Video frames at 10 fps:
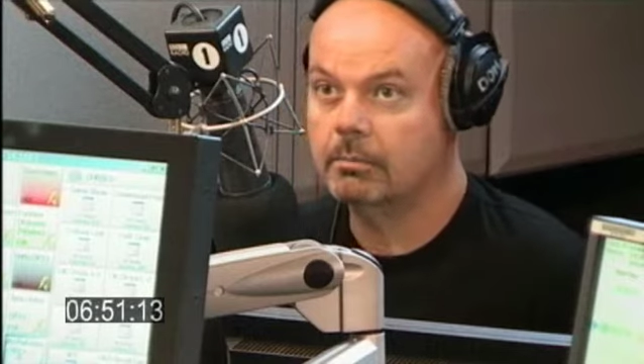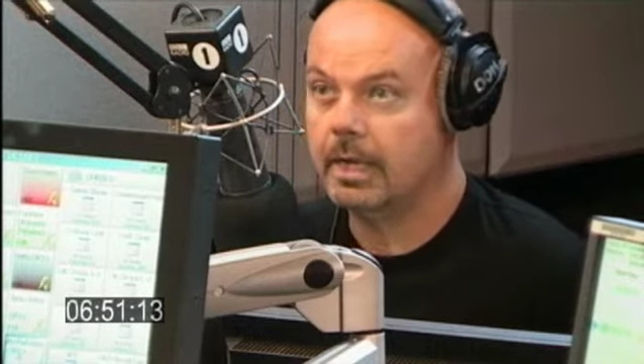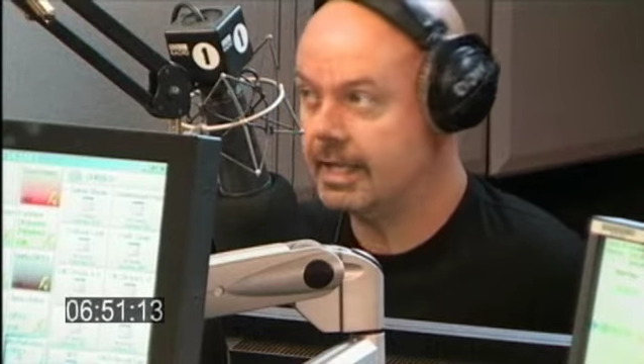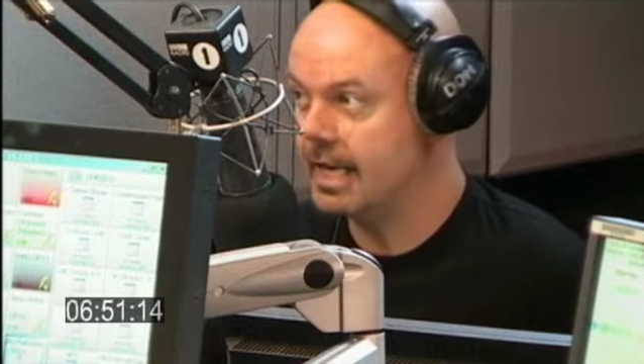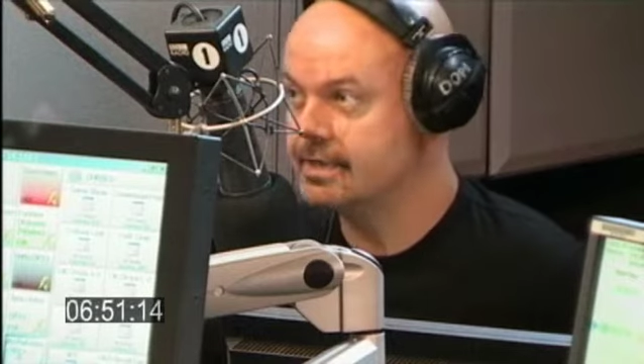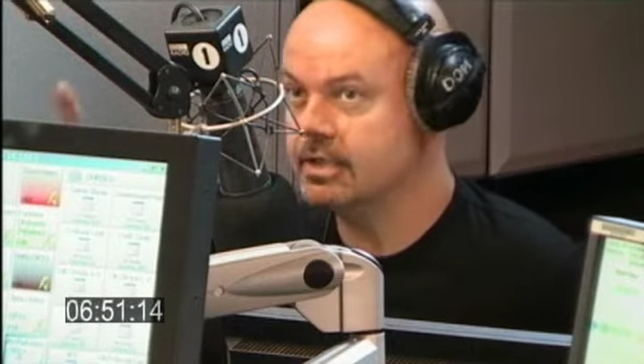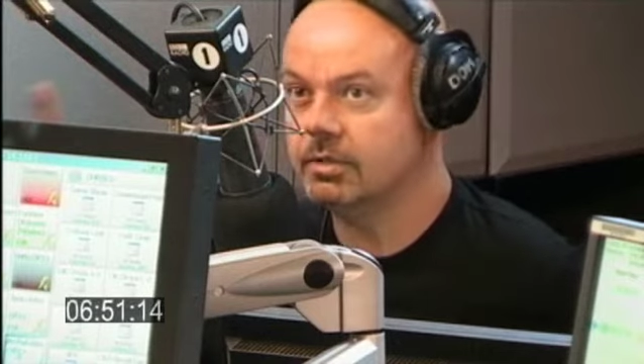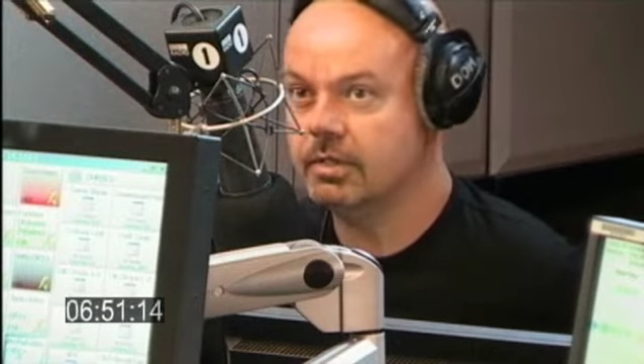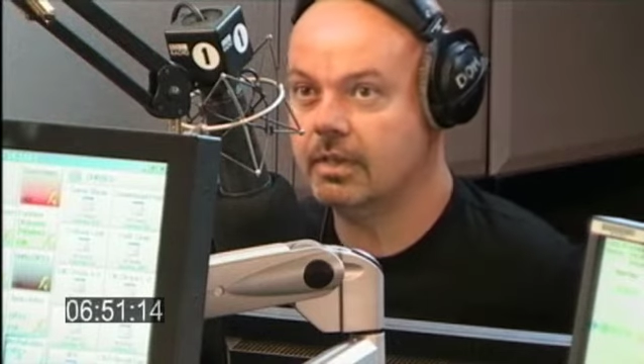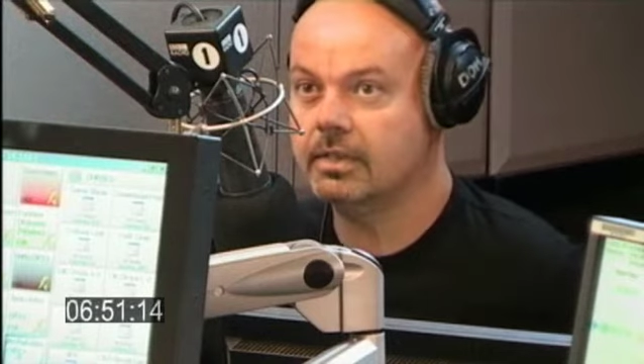in case they
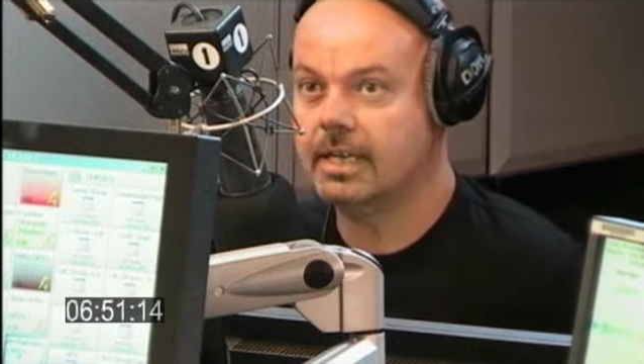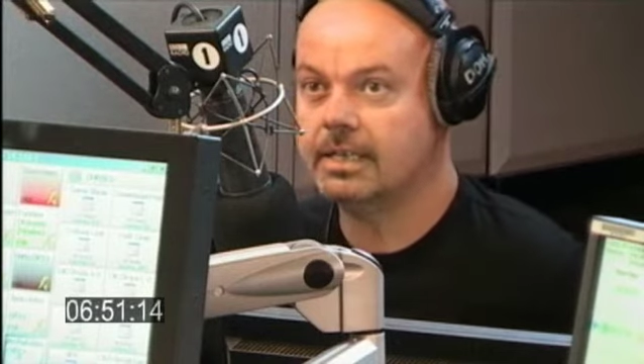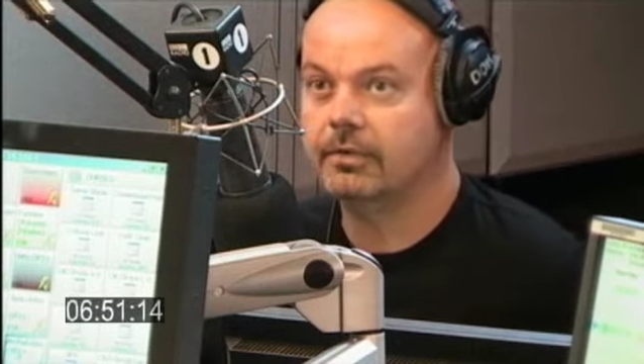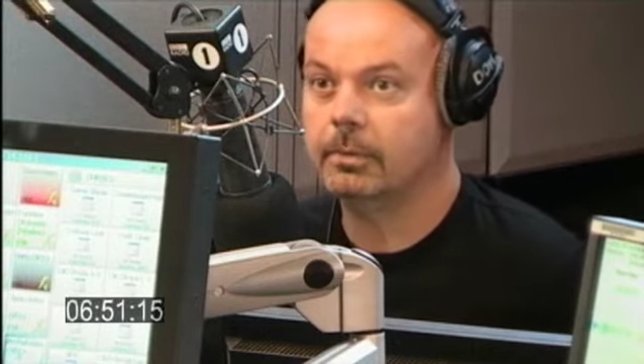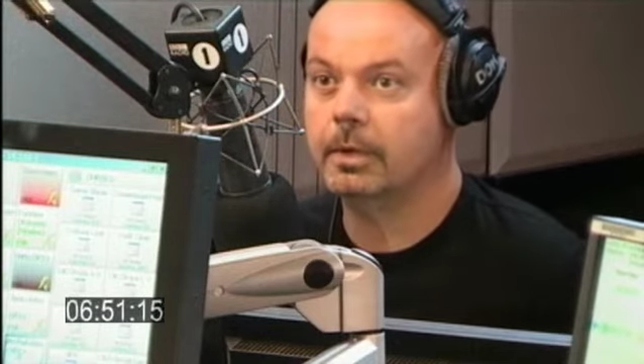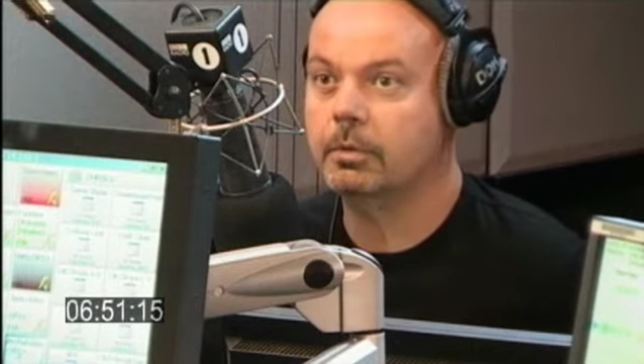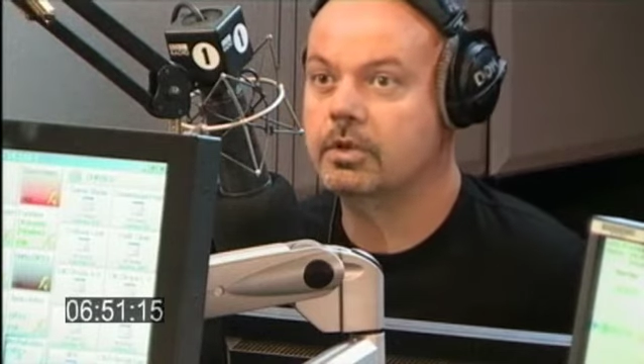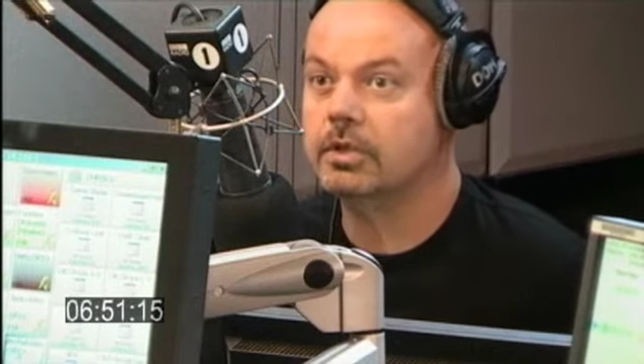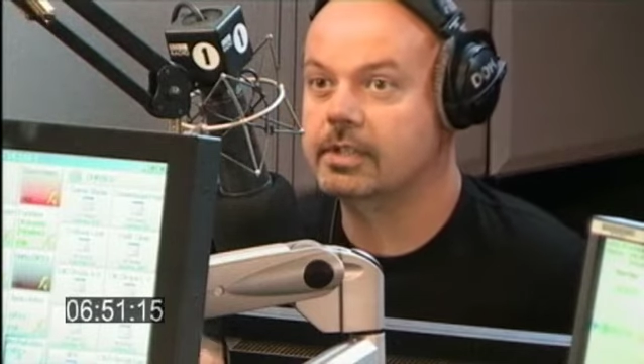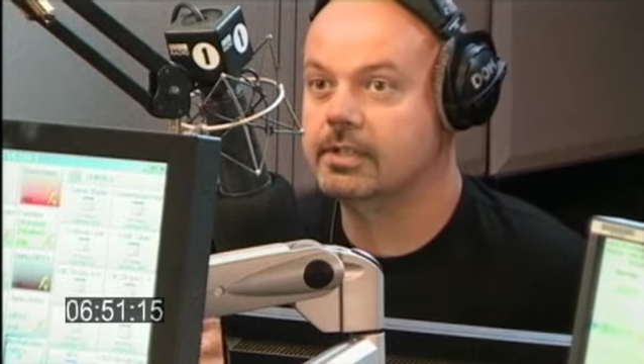do another day's film and they want
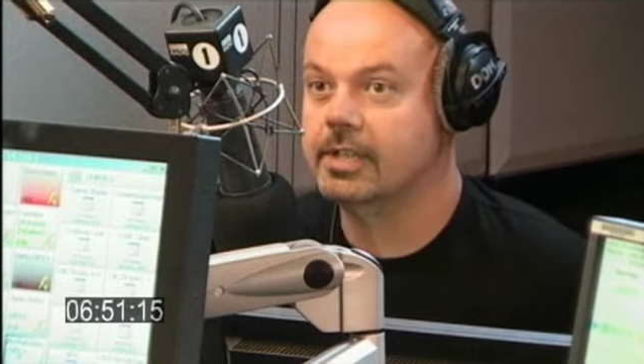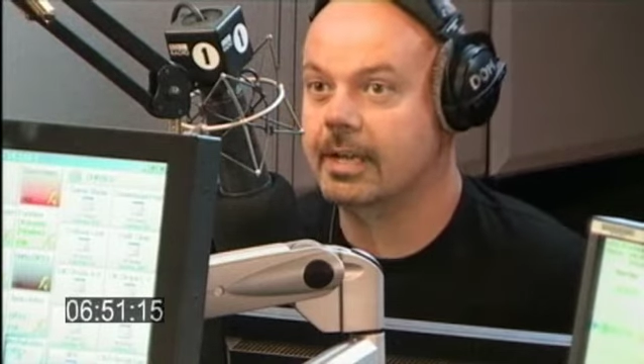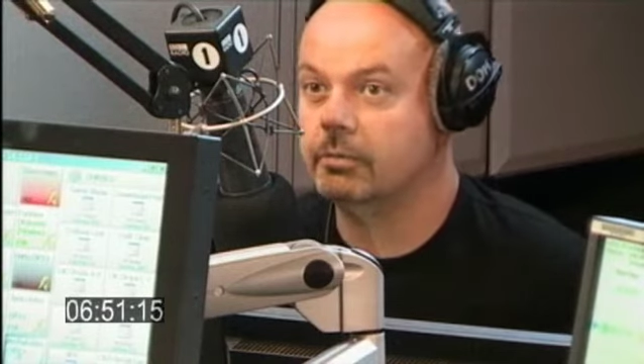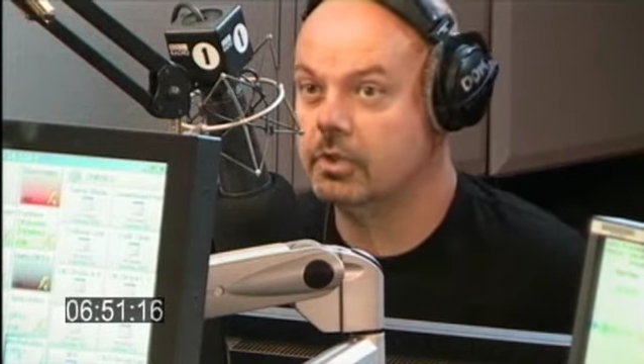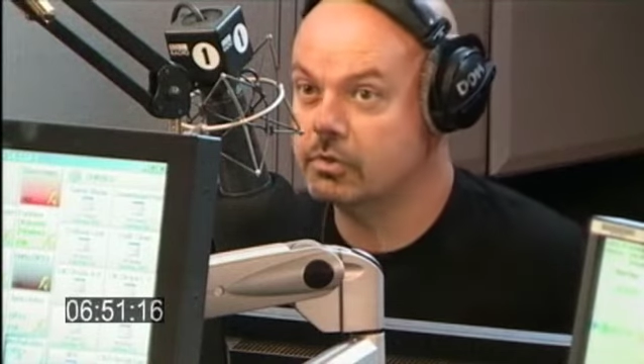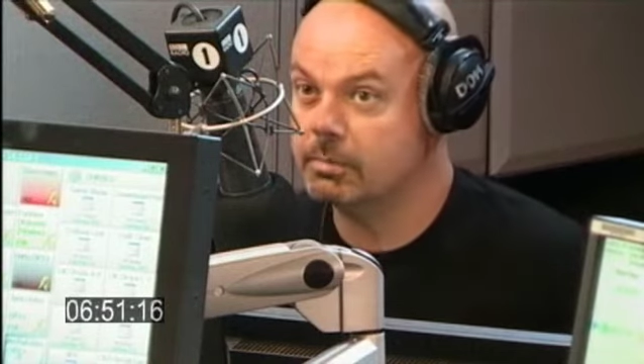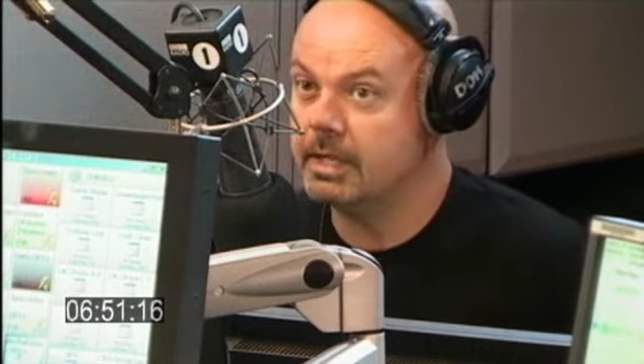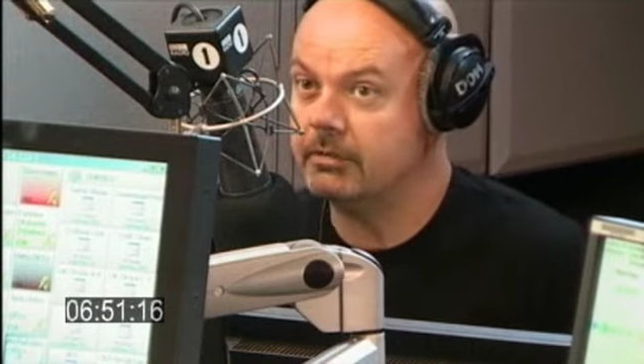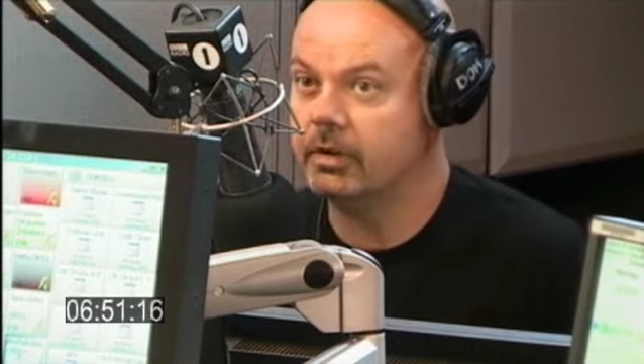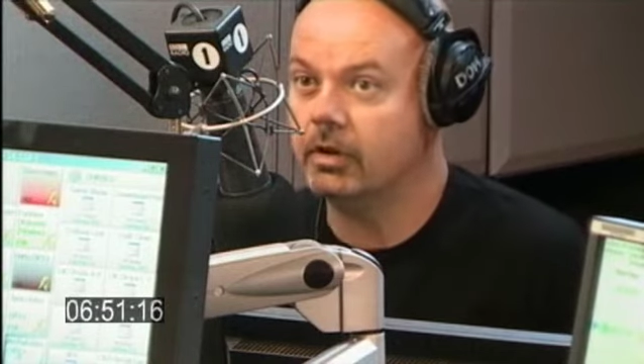to use the same... Do you know what I
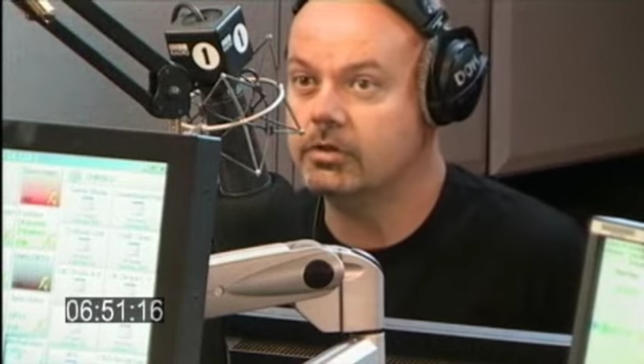mean? For